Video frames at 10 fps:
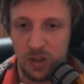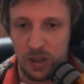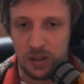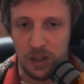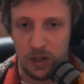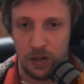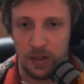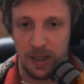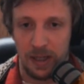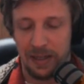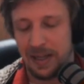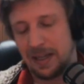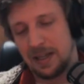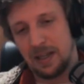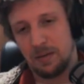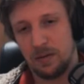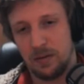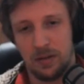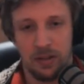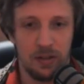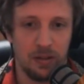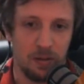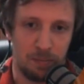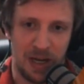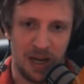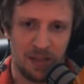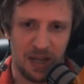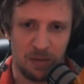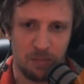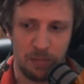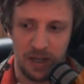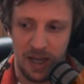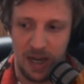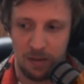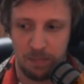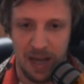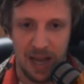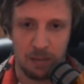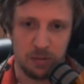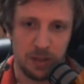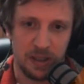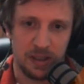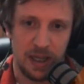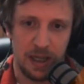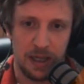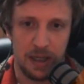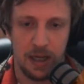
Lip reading: So it part of that can be mitigated perhaps by saying,